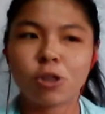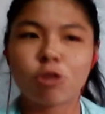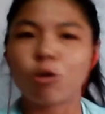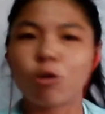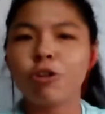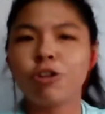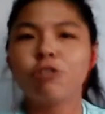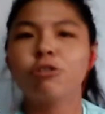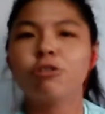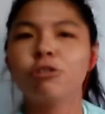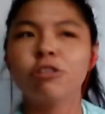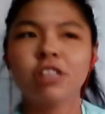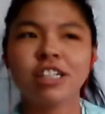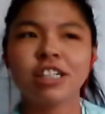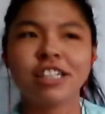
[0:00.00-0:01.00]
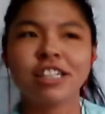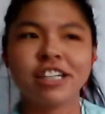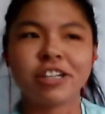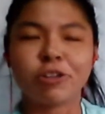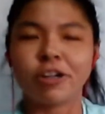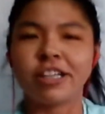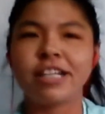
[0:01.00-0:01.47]
throw you
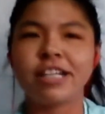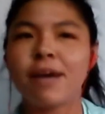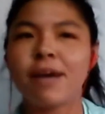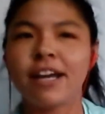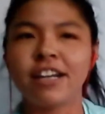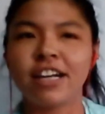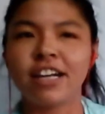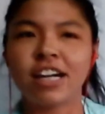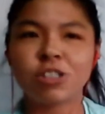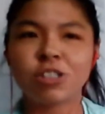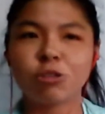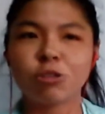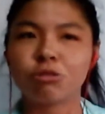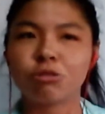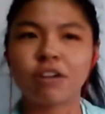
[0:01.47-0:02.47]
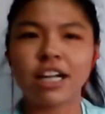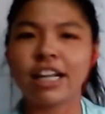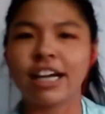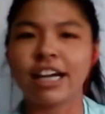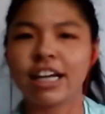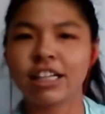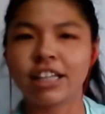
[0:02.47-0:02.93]
into the deep end and ask you to run
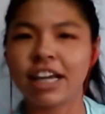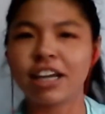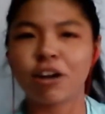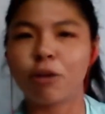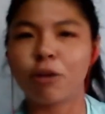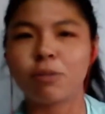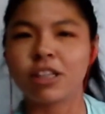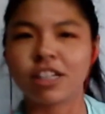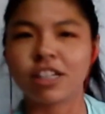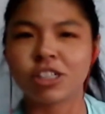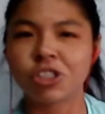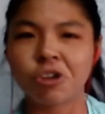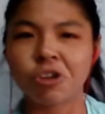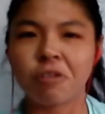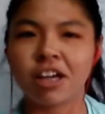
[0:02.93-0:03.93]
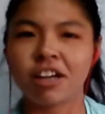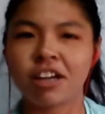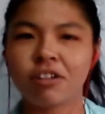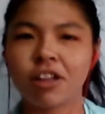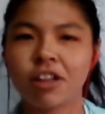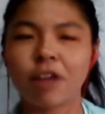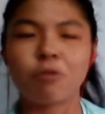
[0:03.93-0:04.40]
like 10 kilometers straight away,
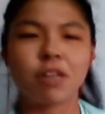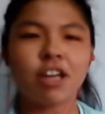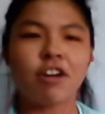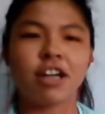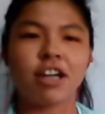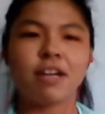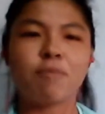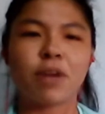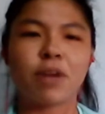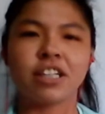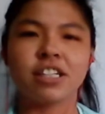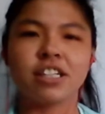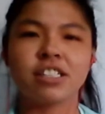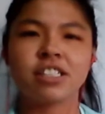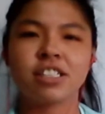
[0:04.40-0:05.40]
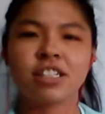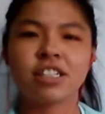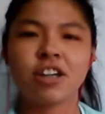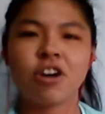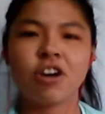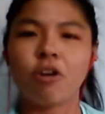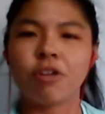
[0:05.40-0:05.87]
like without any practice
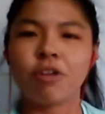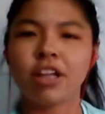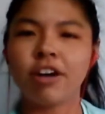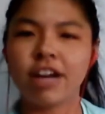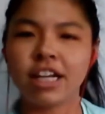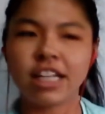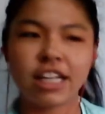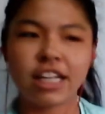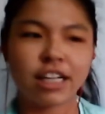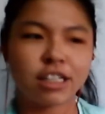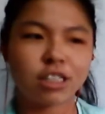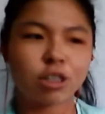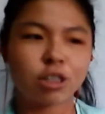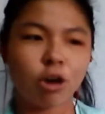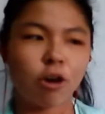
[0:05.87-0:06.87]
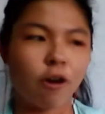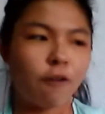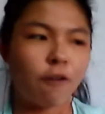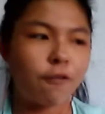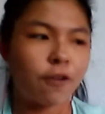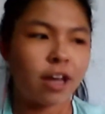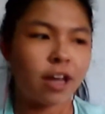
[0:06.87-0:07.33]
or without any sort
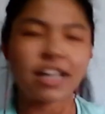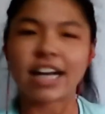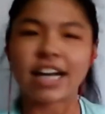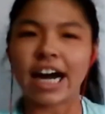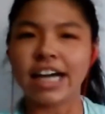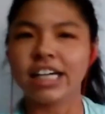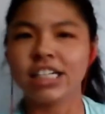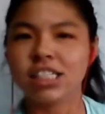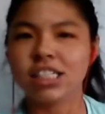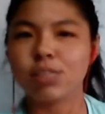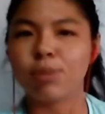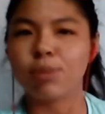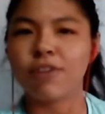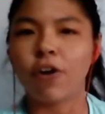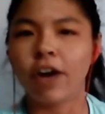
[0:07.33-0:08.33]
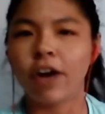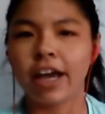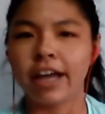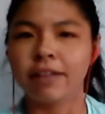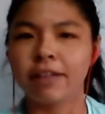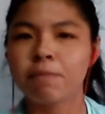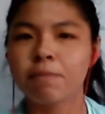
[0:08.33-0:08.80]
of guidance
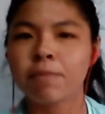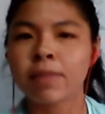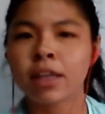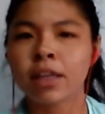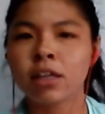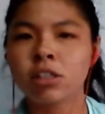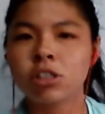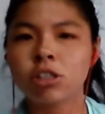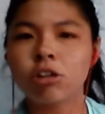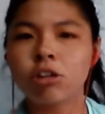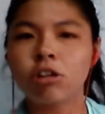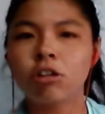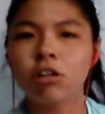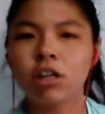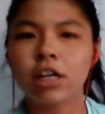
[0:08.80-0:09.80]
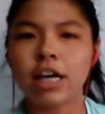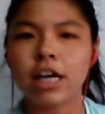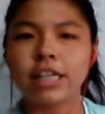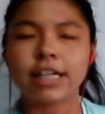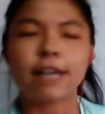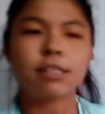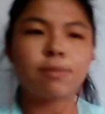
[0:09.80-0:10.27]
beforehand. So
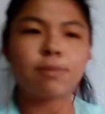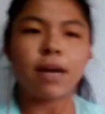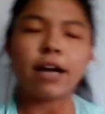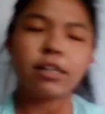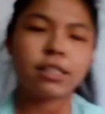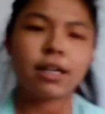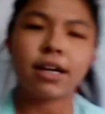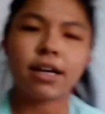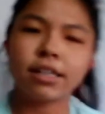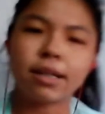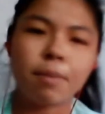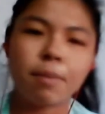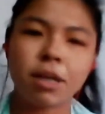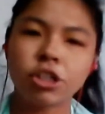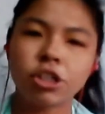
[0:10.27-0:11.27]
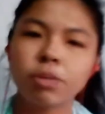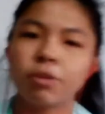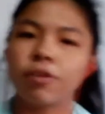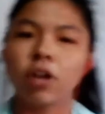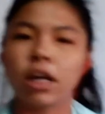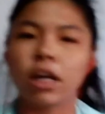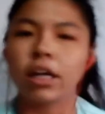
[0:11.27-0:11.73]
as I mentioned
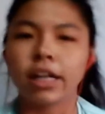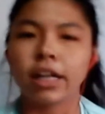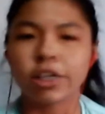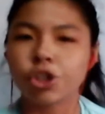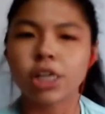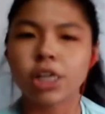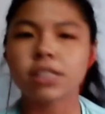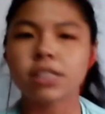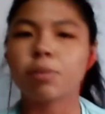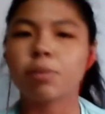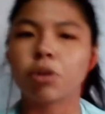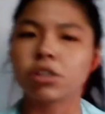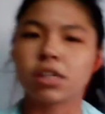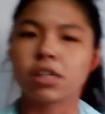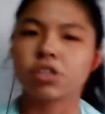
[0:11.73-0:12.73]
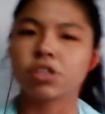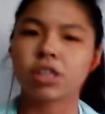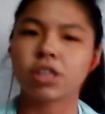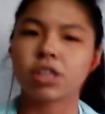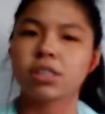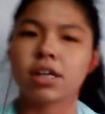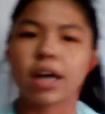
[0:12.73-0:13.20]
before, like trust in the process,
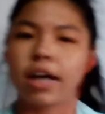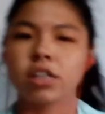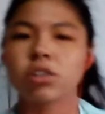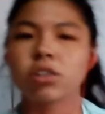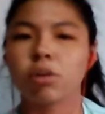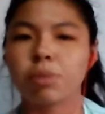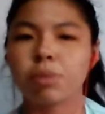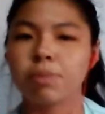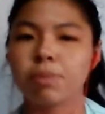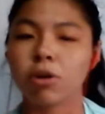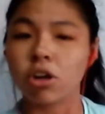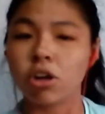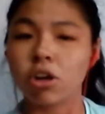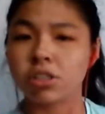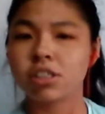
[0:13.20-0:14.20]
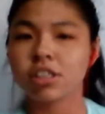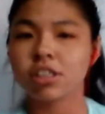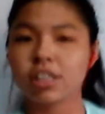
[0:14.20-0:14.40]
trust in the guidance of people, because